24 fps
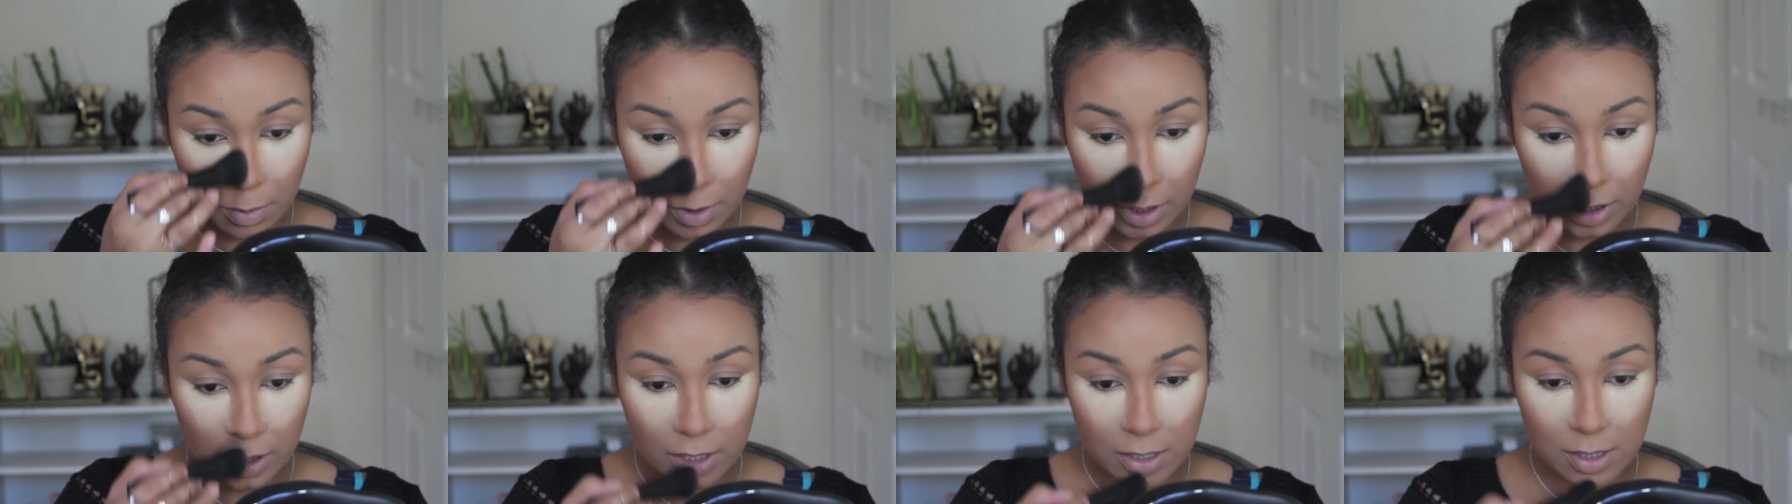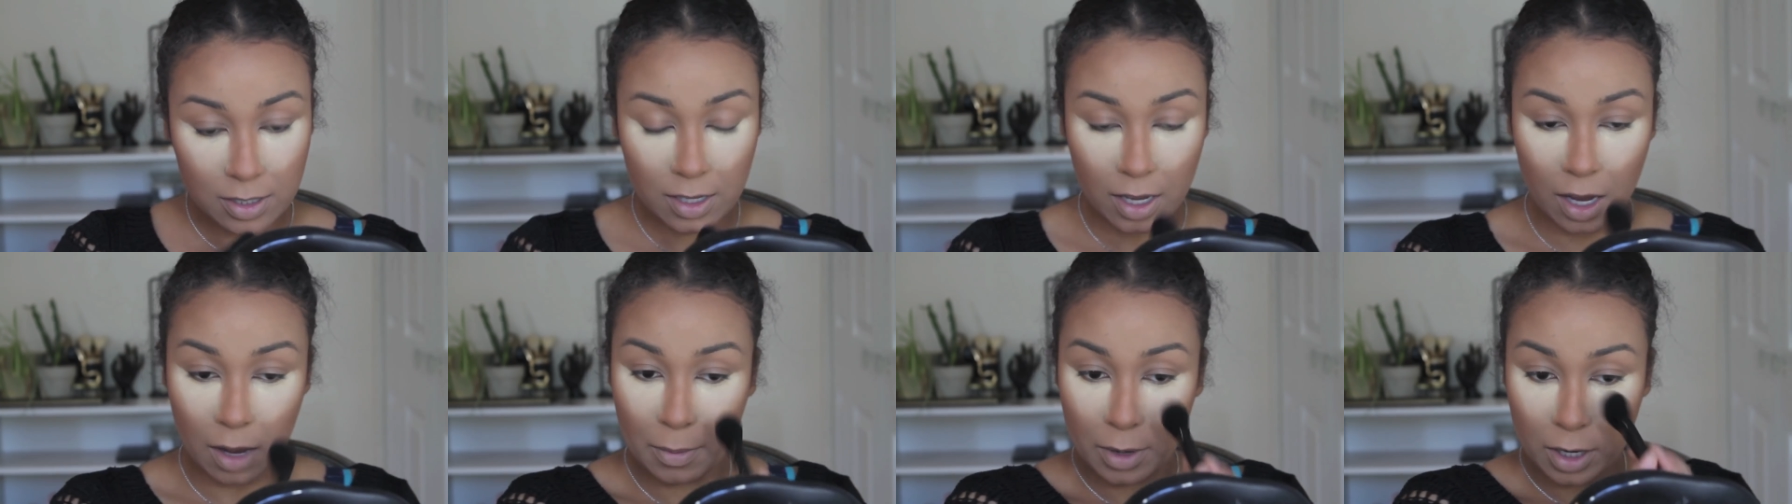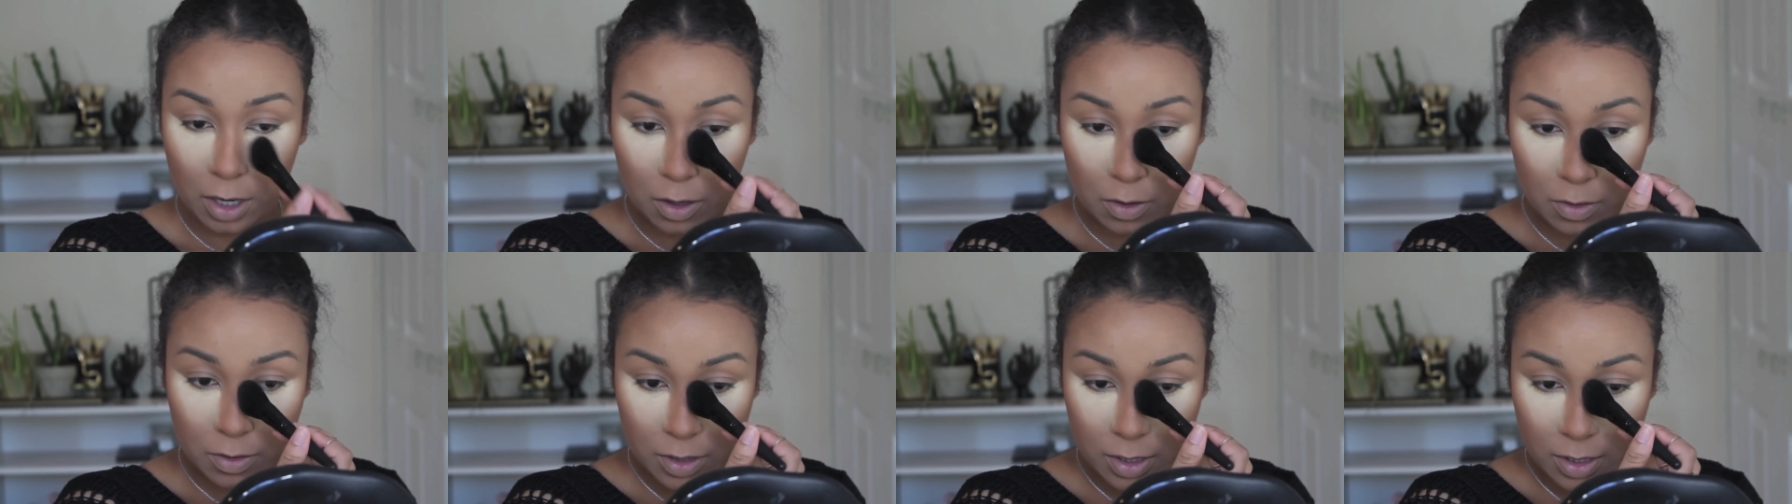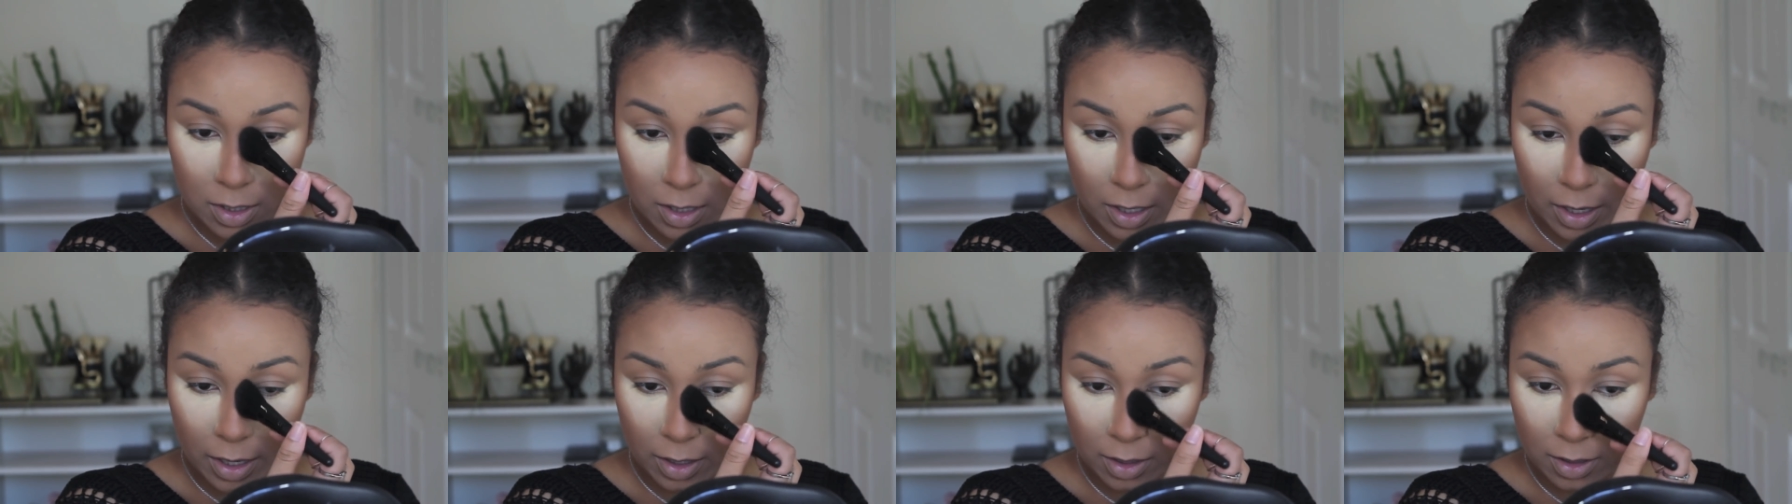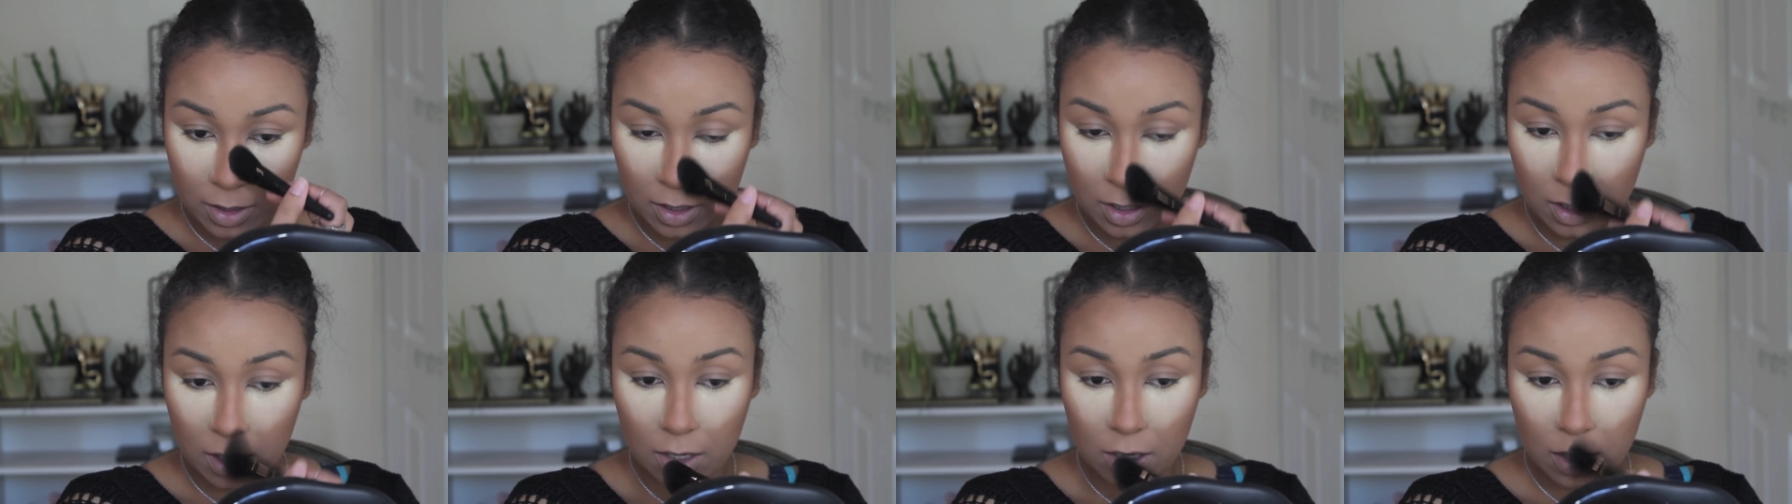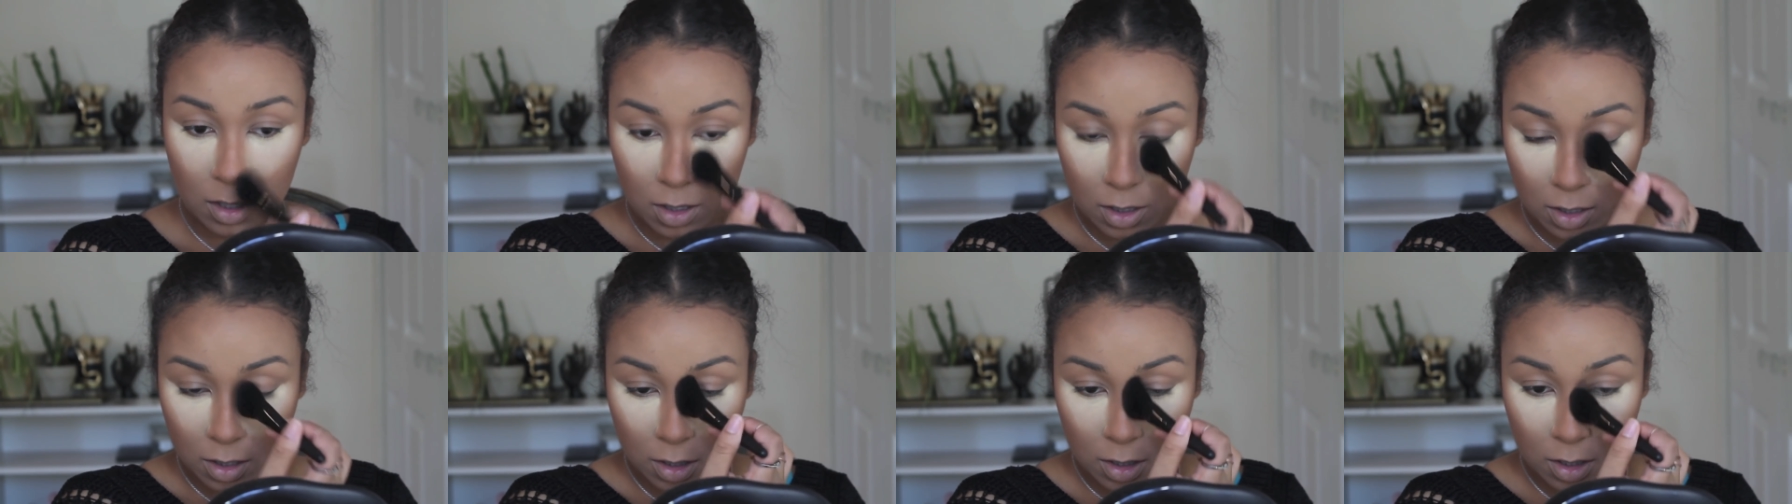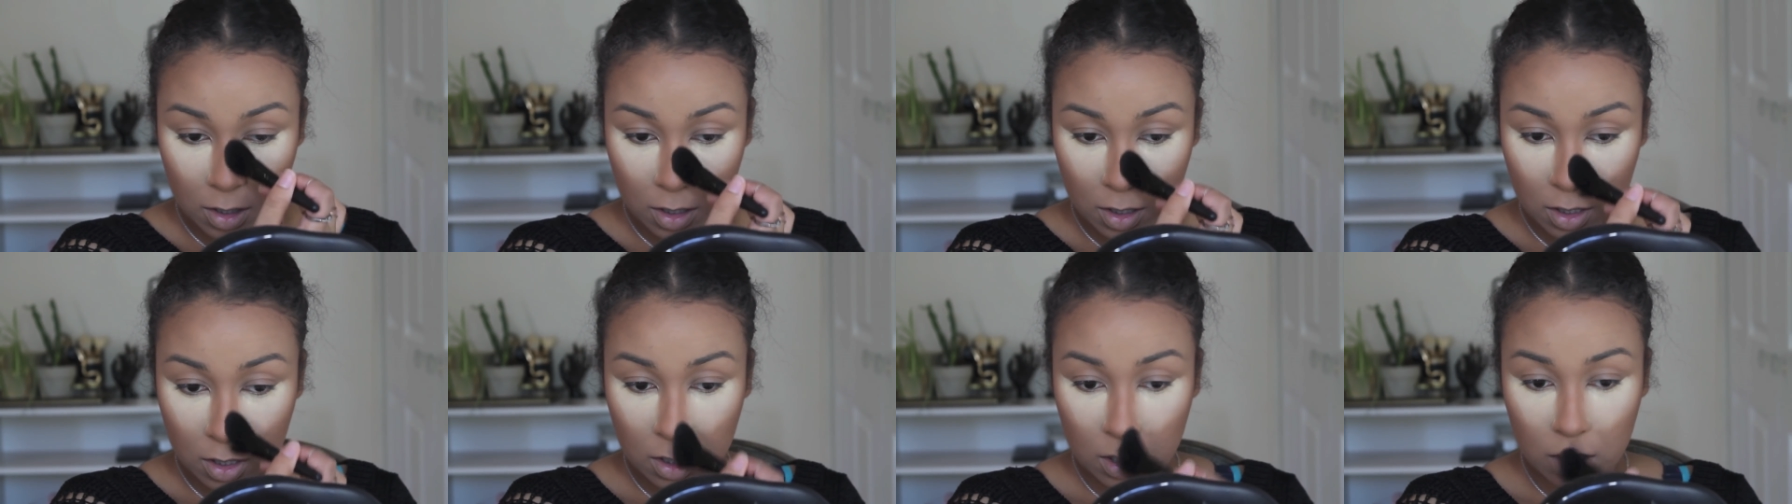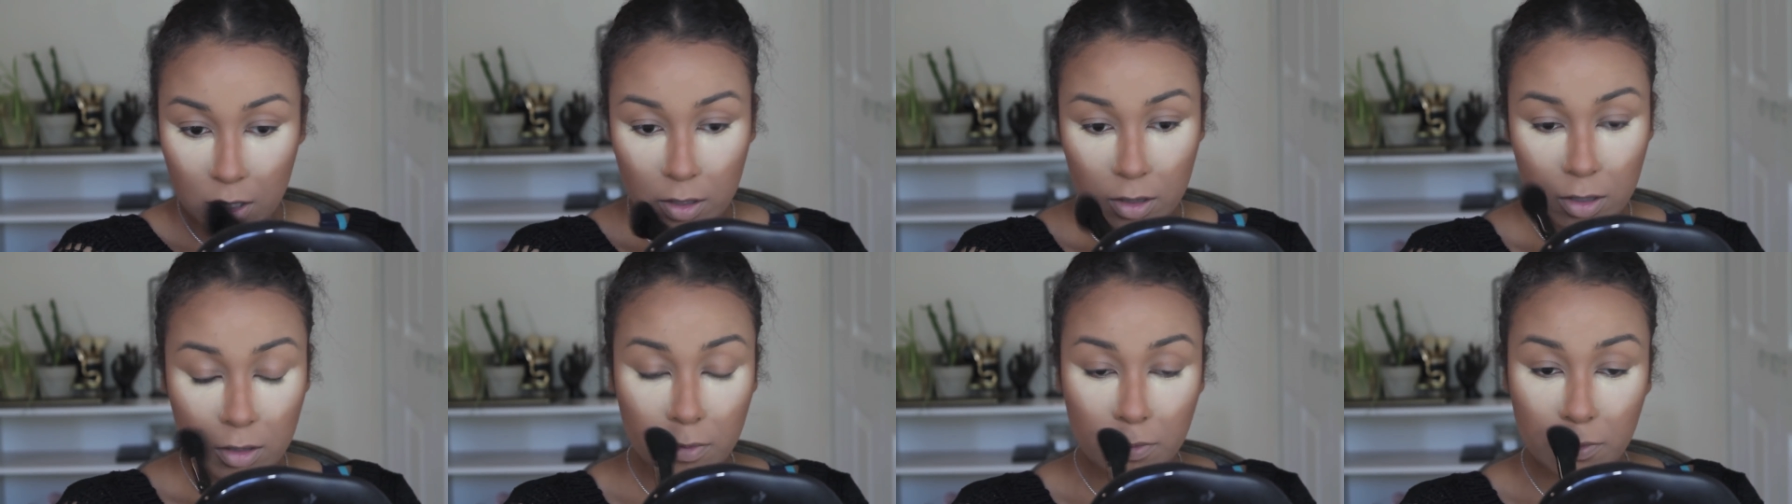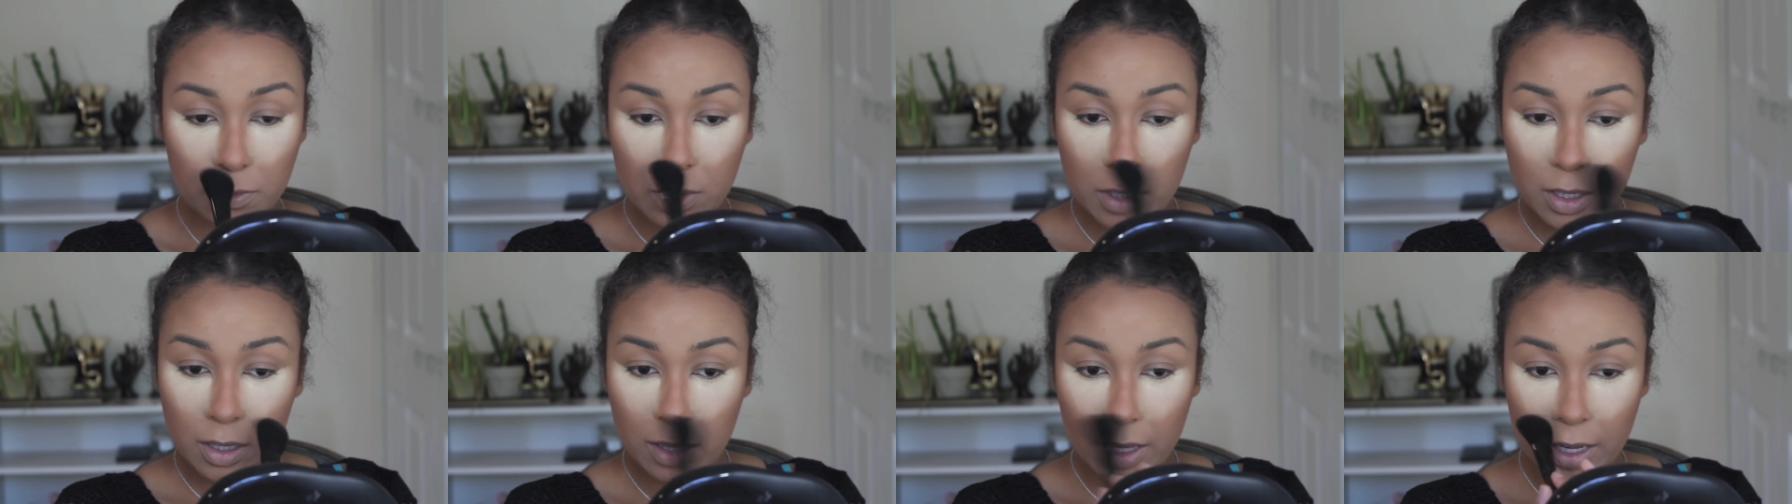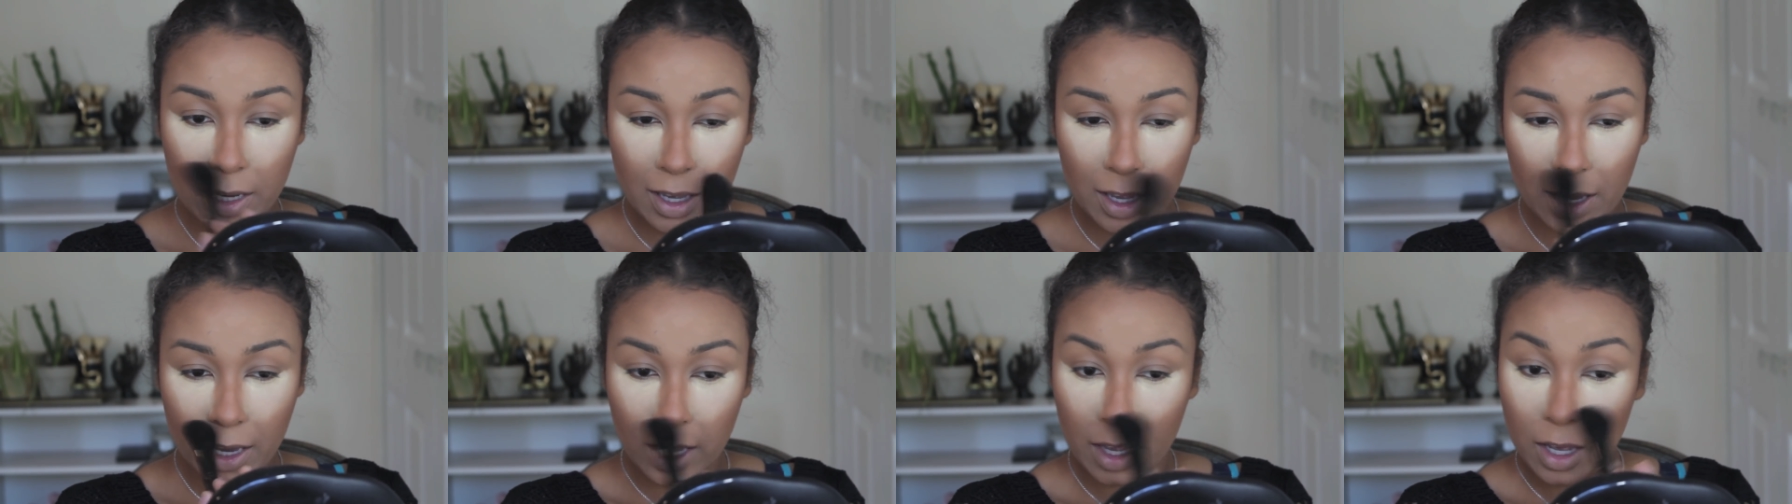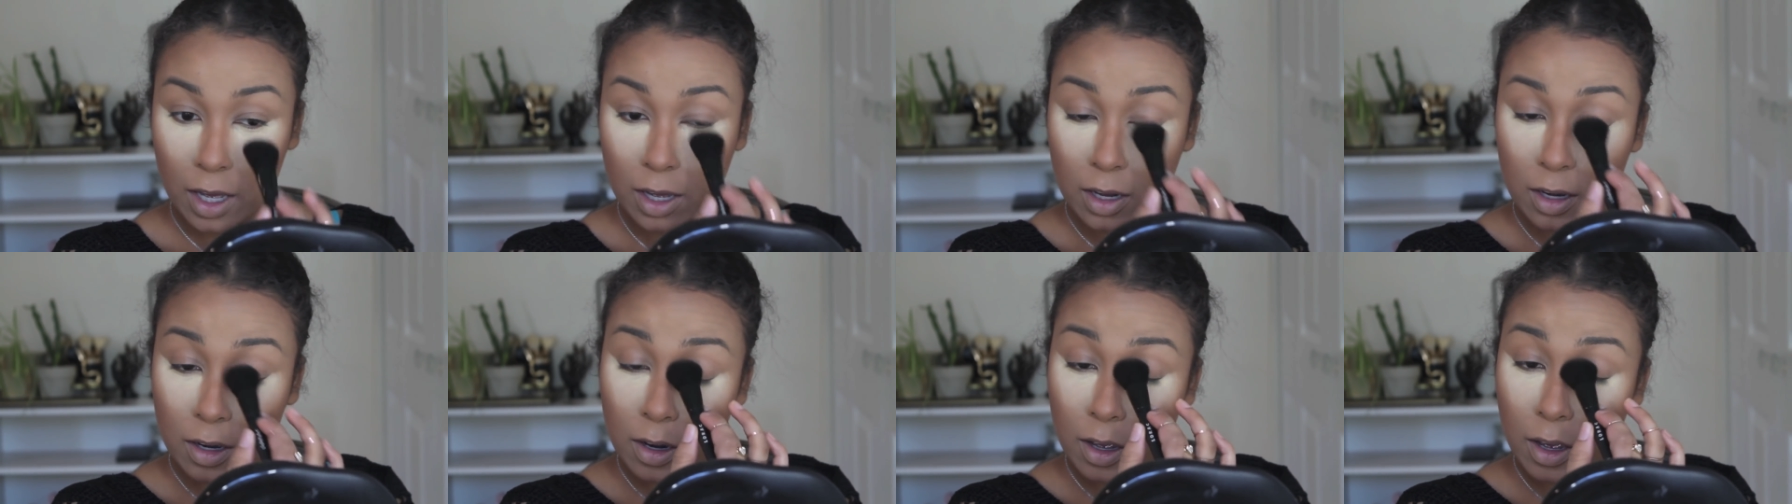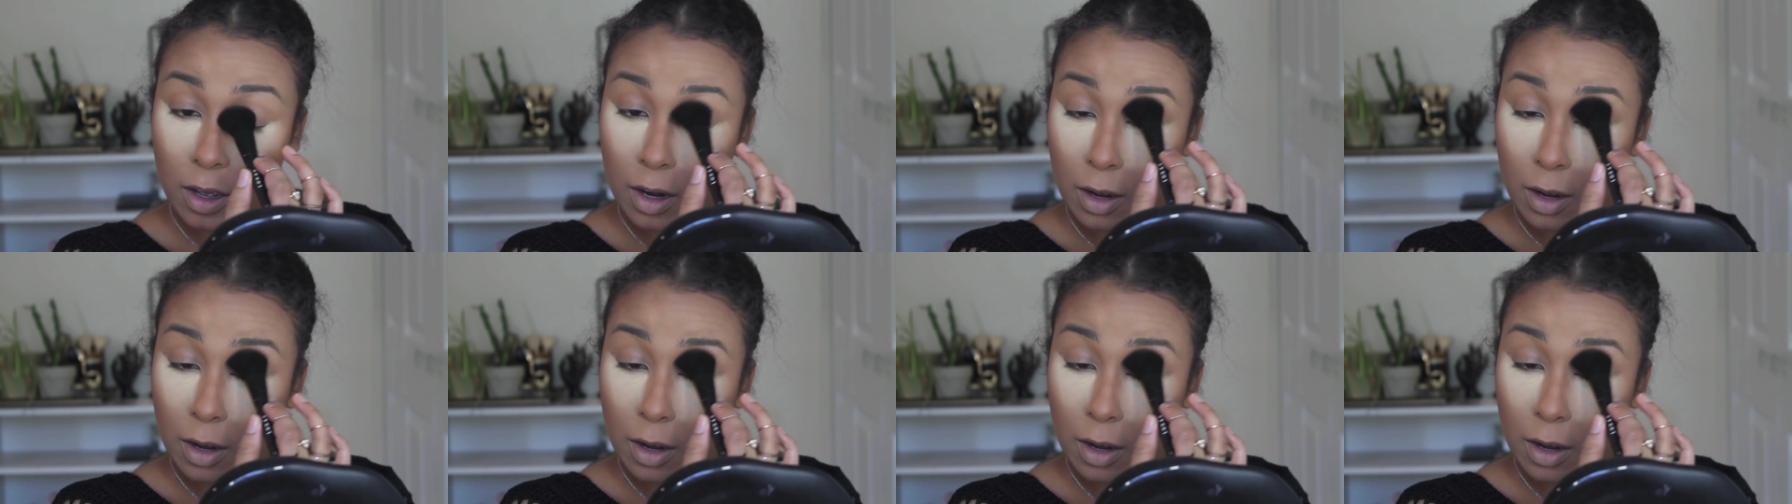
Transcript: Bring this down my nose slightly. It's a really light hand,